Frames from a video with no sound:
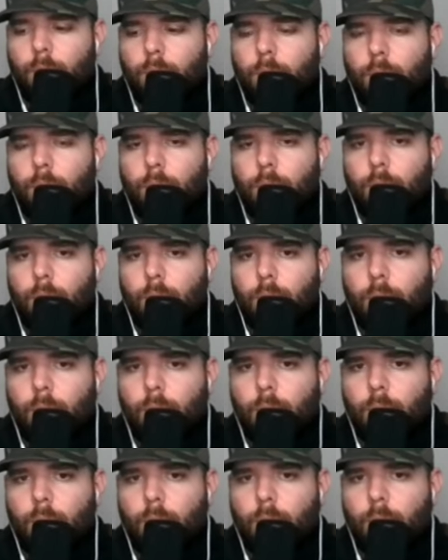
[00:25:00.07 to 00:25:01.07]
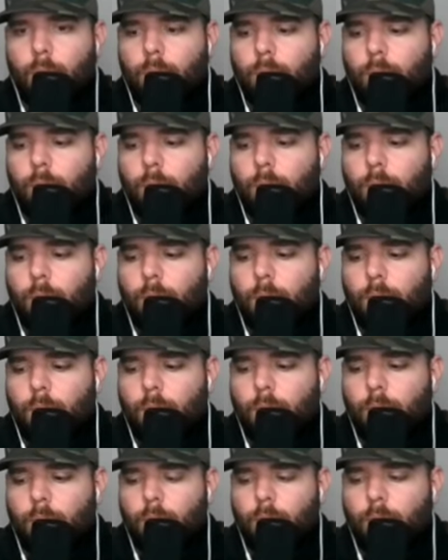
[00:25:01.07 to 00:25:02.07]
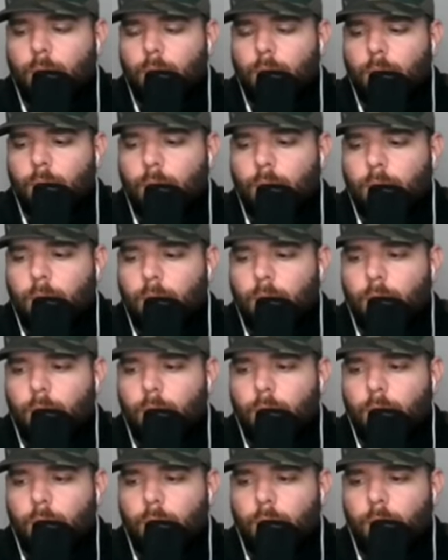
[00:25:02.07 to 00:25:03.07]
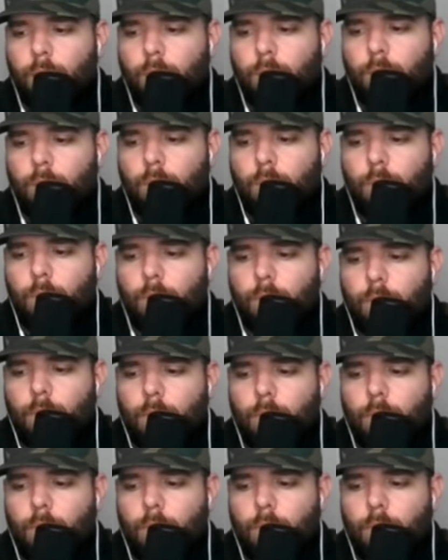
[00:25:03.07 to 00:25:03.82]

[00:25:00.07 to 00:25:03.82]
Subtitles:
The person shown says nothing.